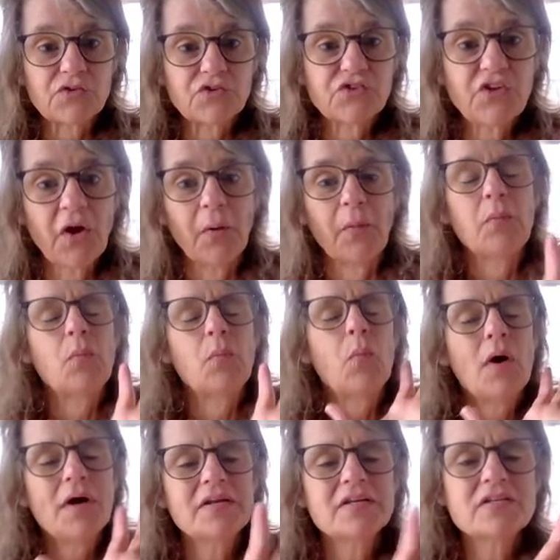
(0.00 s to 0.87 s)
So
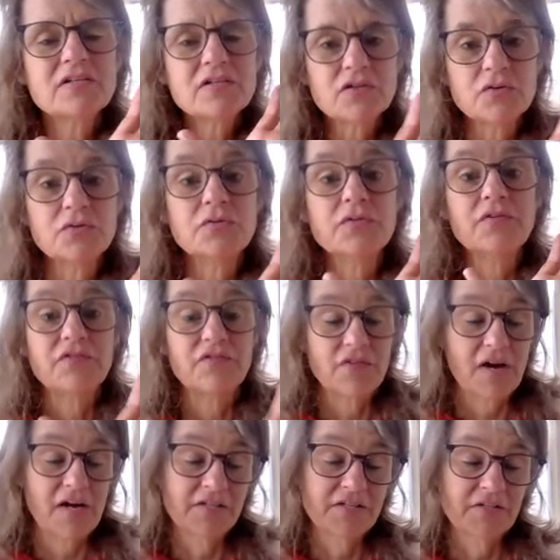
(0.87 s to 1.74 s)
what do the
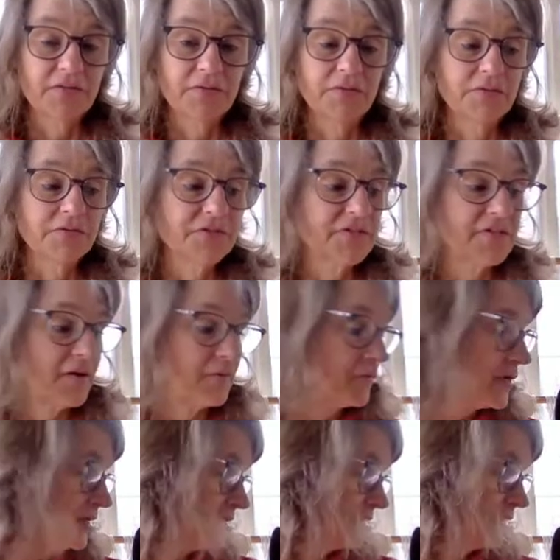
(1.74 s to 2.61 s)
fossils
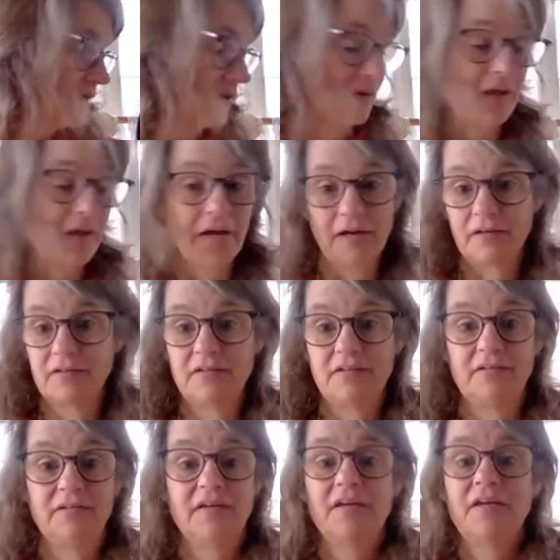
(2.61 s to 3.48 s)
that we
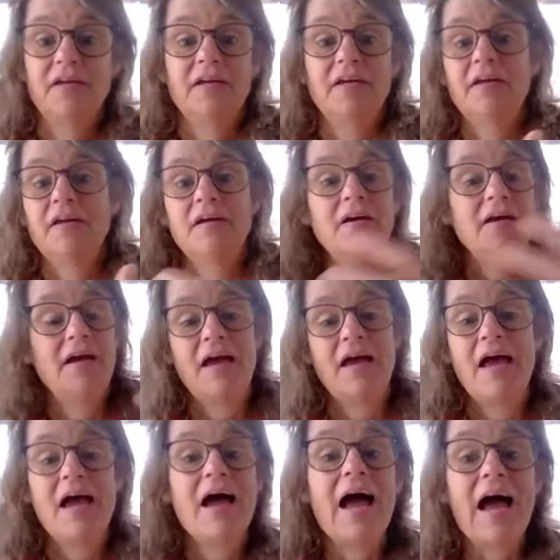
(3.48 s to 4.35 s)
collect
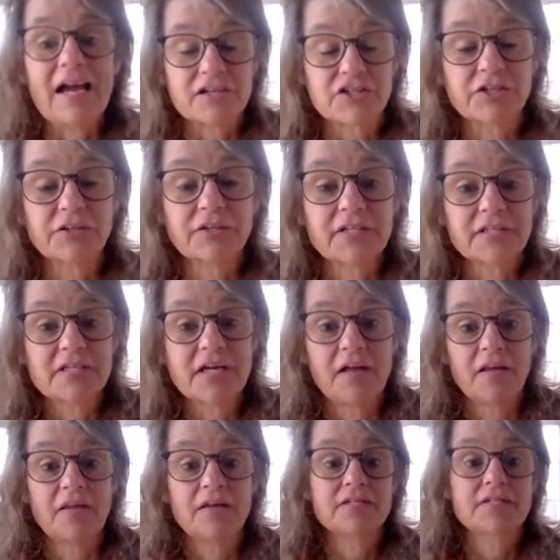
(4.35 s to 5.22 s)
actually
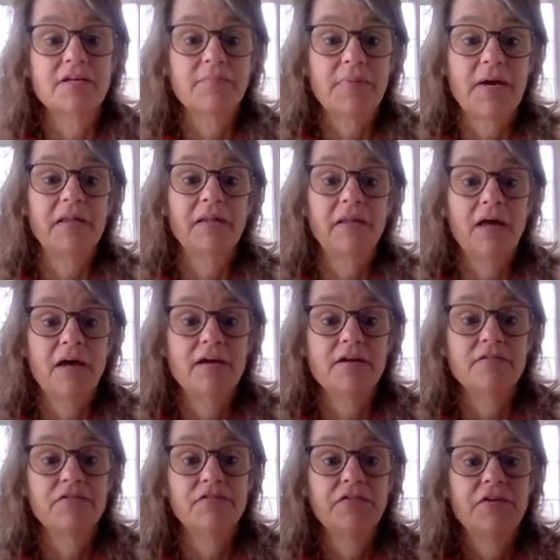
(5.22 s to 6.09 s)
tell us about
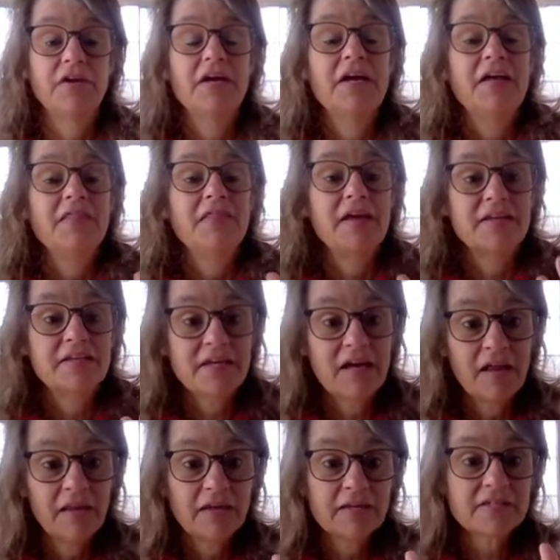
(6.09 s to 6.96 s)
life? They
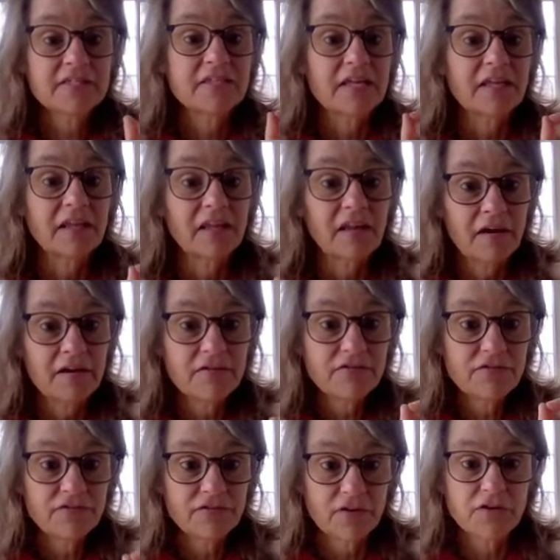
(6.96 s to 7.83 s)
tell us that
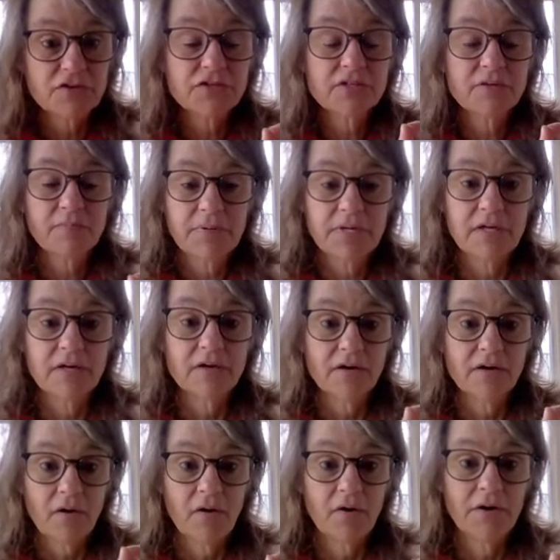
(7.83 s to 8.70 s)
life first
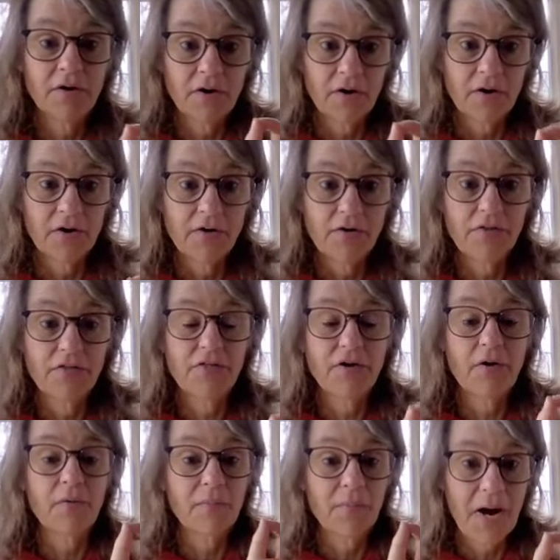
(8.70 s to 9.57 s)
appeared on
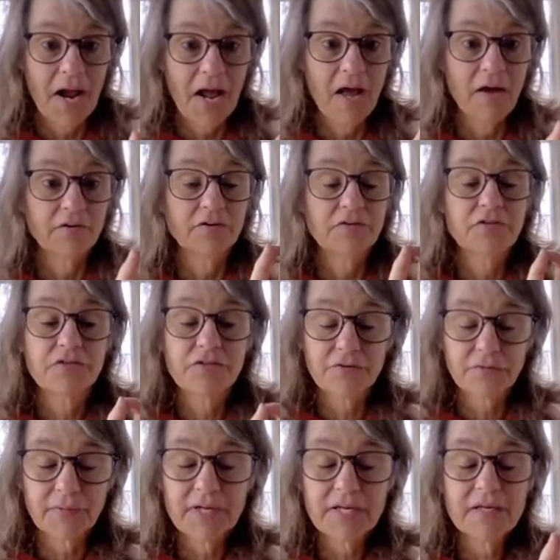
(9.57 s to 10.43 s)
Earth around
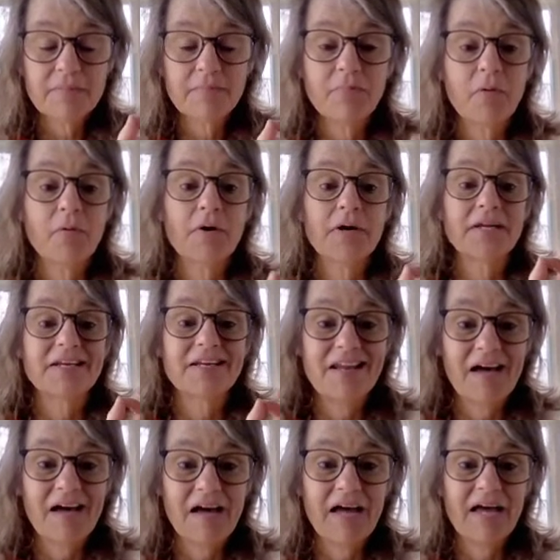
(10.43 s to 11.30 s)

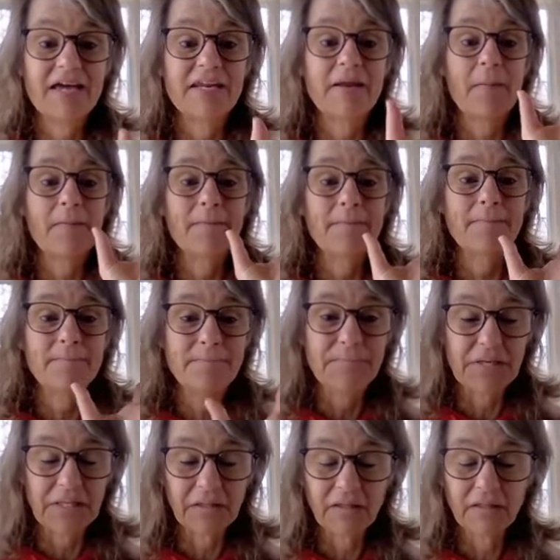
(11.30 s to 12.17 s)
3.9
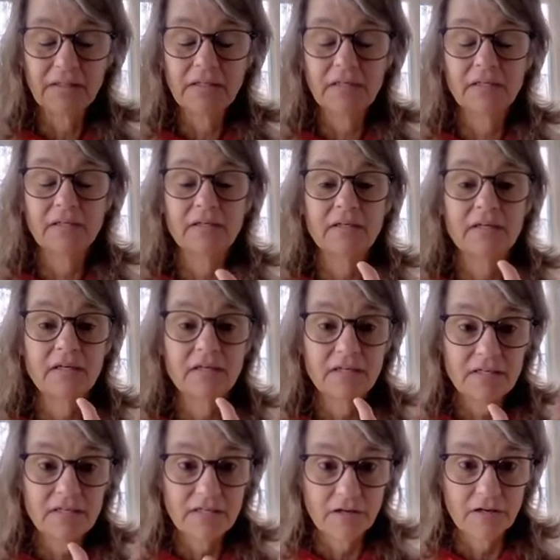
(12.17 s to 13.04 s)

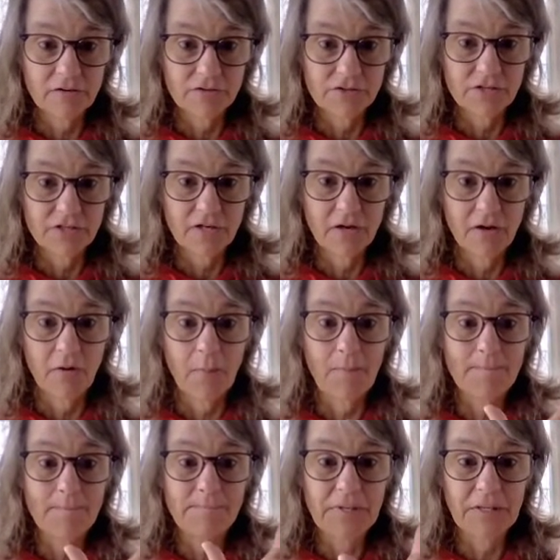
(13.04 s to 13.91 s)
billion years
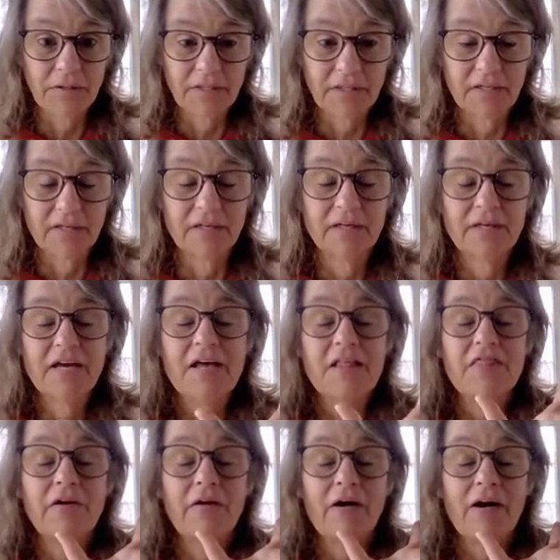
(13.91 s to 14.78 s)
ago. Billion.
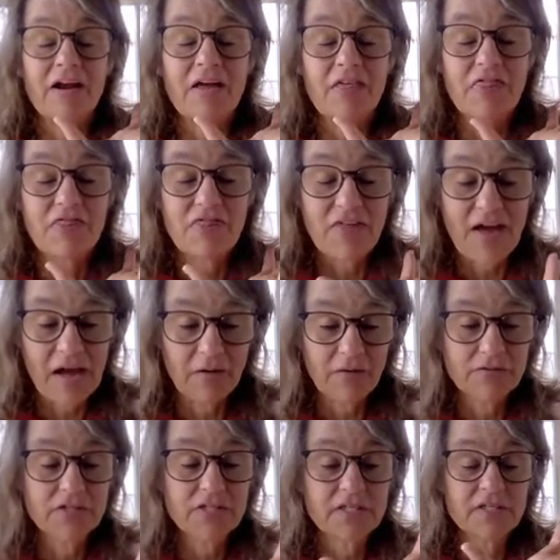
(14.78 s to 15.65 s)
There are
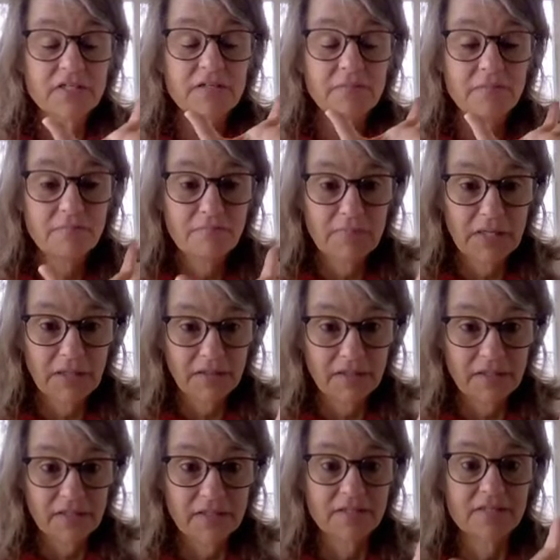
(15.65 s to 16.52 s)
1,000
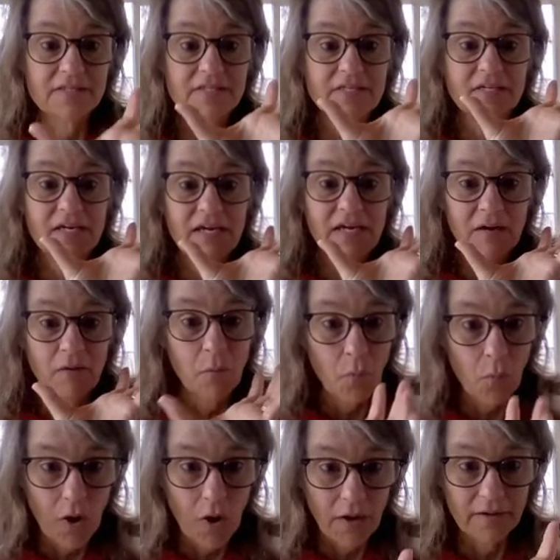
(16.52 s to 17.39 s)
millions
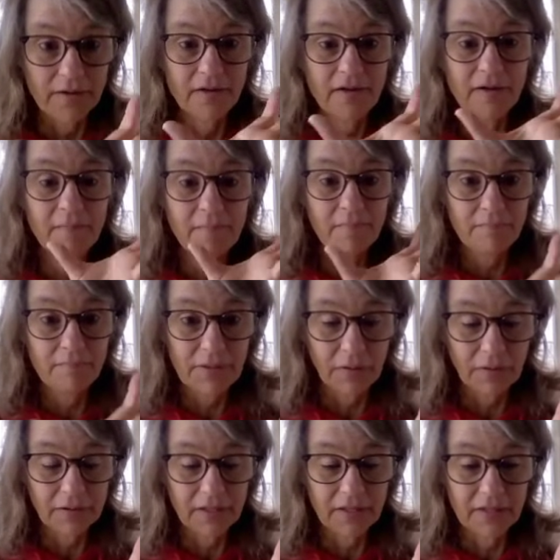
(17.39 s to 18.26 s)
in 1
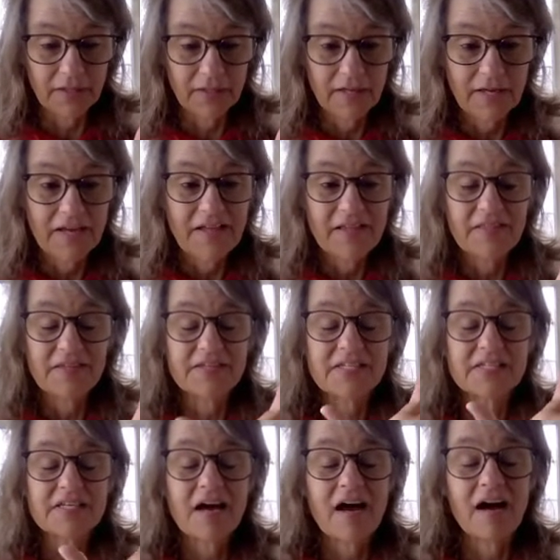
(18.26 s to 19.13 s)
billion.
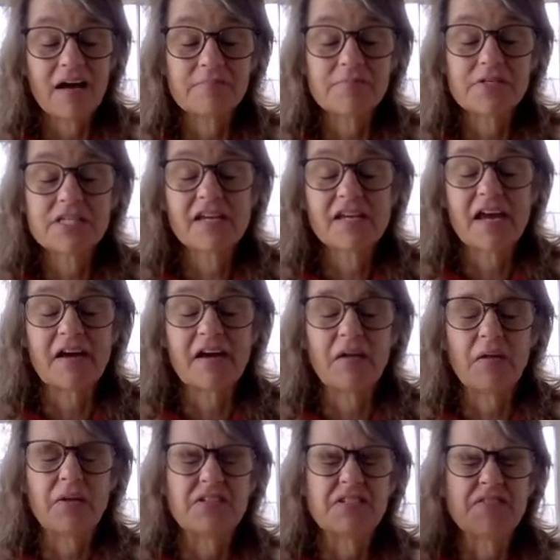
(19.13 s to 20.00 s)
This time
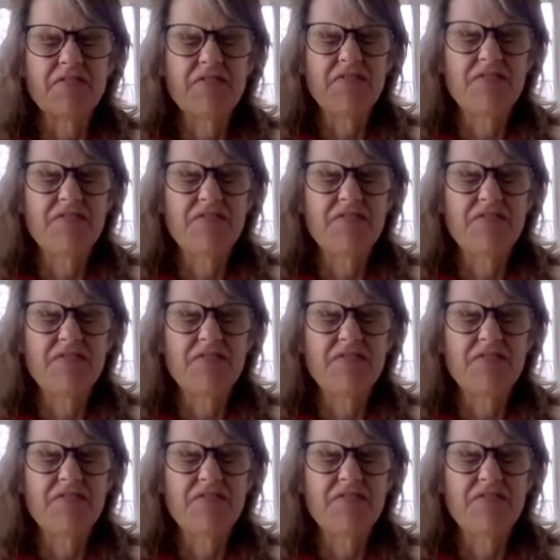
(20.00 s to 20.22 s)
scale is